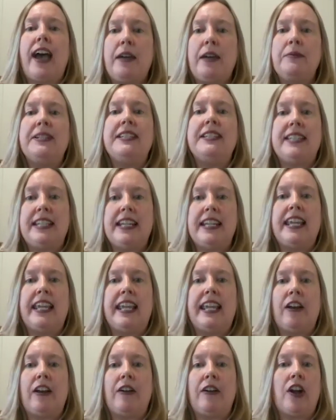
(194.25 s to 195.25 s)
I was sitting
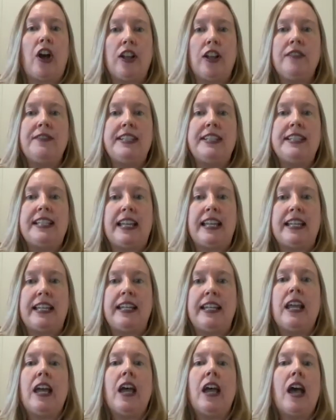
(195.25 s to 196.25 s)
here and all of a
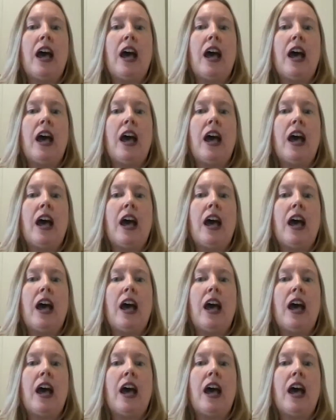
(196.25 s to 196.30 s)
sudden